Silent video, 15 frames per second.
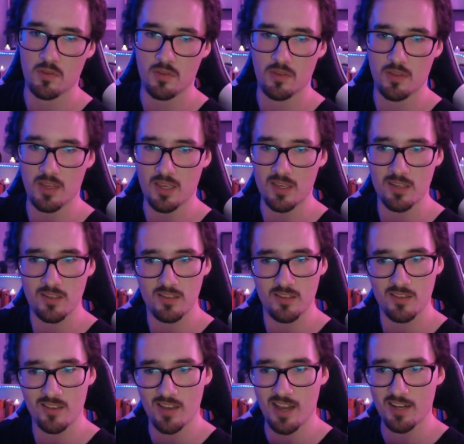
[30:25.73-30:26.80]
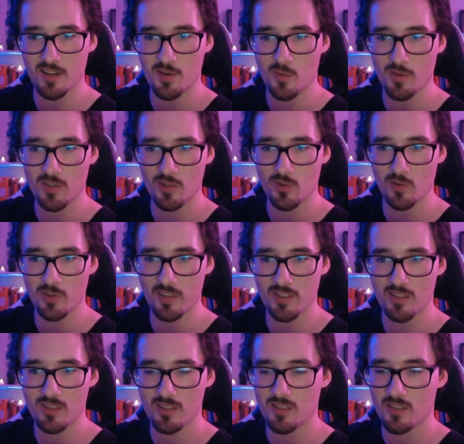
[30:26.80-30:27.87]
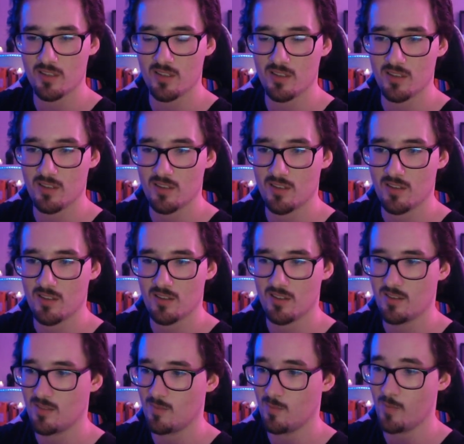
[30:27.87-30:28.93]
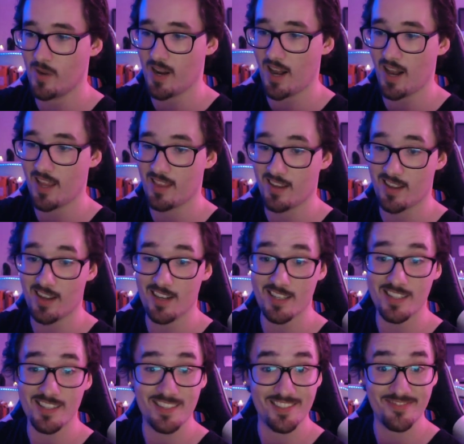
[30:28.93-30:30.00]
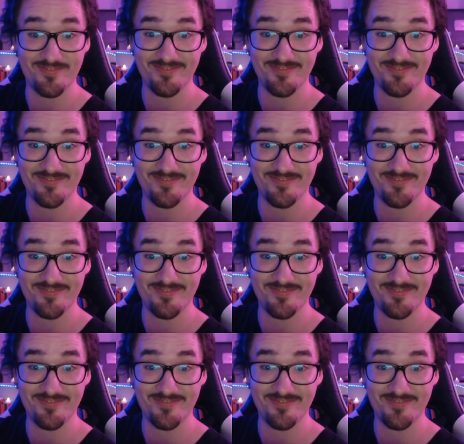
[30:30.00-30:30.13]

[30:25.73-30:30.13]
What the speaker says: these. I don't know what to call these, but I like the colours.